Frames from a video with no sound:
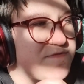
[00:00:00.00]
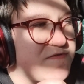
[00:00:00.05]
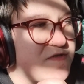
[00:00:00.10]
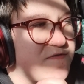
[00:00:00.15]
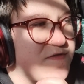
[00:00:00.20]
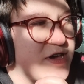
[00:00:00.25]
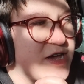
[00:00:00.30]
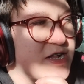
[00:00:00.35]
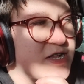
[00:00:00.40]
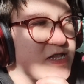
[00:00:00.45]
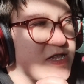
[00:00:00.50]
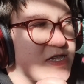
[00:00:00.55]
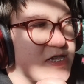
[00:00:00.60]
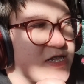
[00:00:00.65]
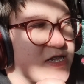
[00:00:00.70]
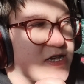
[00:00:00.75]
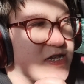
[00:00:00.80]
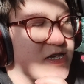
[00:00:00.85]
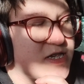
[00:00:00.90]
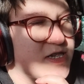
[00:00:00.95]
of
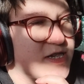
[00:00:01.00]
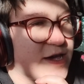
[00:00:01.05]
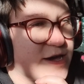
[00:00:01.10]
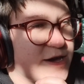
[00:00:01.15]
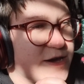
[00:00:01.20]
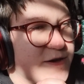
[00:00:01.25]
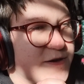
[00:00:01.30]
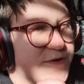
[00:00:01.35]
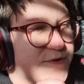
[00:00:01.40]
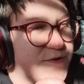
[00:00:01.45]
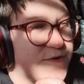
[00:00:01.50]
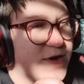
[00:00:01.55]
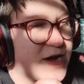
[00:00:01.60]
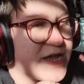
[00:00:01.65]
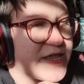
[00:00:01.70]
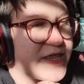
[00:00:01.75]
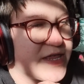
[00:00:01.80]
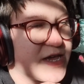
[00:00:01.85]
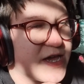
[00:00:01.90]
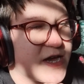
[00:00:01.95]
events. So
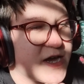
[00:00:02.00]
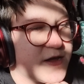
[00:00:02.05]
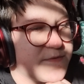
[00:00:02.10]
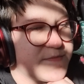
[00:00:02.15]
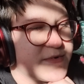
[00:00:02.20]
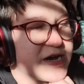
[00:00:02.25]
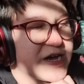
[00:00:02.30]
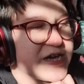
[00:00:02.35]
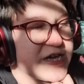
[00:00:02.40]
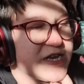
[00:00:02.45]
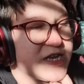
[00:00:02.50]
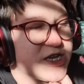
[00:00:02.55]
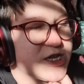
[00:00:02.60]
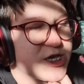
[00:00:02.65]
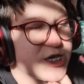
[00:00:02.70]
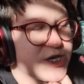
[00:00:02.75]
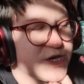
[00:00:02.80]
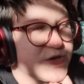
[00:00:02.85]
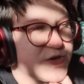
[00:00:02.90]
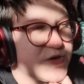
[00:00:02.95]
I think I might
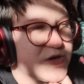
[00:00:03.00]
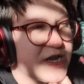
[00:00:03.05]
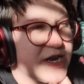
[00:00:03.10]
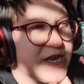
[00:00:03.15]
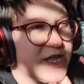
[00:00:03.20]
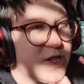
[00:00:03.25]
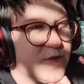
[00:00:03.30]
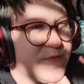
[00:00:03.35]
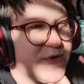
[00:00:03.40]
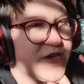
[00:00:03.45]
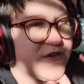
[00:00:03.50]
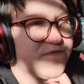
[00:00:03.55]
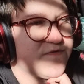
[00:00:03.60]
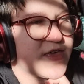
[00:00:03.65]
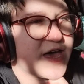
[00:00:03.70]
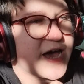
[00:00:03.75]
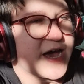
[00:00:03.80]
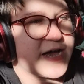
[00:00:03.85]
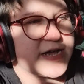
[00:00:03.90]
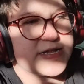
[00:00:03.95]
do a little bit of
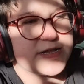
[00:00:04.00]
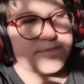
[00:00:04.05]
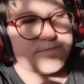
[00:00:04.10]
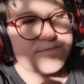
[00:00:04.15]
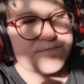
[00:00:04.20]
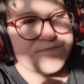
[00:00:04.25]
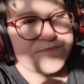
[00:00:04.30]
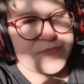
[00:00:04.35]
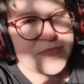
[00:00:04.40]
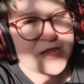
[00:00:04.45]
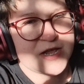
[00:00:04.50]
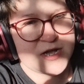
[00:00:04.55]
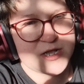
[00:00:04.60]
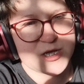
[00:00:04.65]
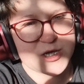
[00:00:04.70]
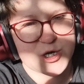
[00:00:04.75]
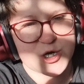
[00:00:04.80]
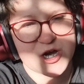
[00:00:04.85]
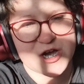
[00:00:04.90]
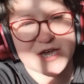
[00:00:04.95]
that
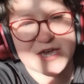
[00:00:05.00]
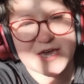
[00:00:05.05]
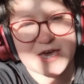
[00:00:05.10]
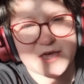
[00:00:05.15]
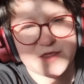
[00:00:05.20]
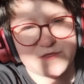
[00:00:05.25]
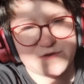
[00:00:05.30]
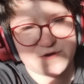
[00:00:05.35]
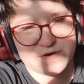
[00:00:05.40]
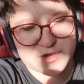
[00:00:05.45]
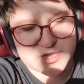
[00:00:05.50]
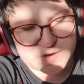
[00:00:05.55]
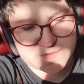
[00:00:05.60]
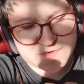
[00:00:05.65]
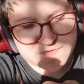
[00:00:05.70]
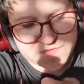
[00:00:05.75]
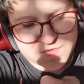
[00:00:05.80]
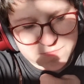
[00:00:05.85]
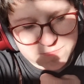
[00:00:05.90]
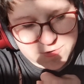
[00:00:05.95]
to try and get through some
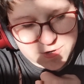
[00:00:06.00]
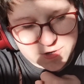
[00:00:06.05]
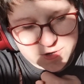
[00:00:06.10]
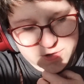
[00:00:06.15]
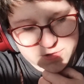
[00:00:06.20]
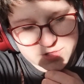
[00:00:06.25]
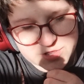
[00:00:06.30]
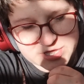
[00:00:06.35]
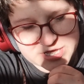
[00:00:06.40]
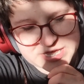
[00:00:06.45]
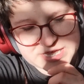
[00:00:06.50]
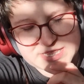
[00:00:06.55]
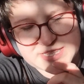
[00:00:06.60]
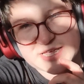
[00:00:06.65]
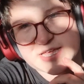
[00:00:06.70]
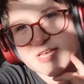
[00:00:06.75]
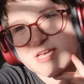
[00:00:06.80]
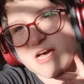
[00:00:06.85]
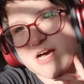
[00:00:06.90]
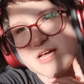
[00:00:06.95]
of the wool that is
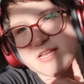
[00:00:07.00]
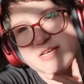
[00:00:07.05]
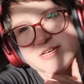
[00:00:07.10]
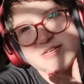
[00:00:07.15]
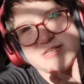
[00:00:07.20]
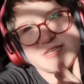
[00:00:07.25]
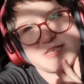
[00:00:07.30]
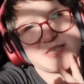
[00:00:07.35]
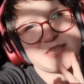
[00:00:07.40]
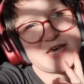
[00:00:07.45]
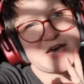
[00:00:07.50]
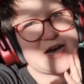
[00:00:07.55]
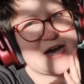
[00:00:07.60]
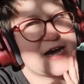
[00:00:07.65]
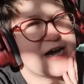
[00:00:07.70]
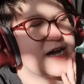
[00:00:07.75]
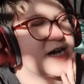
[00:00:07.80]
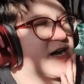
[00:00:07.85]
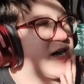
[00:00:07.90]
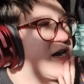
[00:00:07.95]
in colours
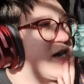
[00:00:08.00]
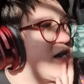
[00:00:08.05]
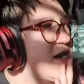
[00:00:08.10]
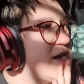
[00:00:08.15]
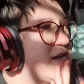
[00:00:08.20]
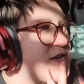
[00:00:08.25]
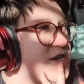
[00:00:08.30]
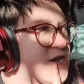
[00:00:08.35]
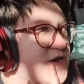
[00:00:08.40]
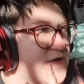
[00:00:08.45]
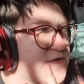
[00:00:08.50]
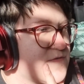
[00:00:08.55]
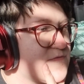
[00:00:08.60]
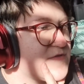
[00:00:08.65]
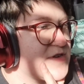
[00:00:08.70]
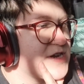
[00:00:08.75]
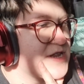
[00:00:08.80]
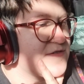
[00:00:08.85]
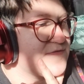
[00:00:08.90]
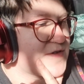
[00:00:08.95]
that I don't
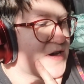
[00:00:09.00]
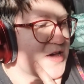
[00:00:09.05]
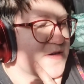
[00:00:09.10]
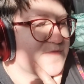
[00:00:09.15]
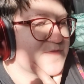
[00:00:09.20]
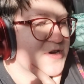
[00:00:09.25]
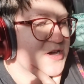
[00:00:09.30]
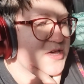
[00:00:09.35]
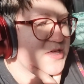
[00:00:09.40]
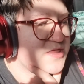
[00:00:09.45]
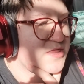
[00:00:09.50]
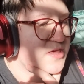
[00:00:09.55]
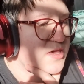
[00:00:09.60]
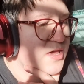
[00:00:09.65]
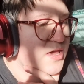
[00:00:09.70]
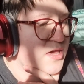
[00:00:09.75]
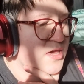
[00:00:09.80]
really vibe with.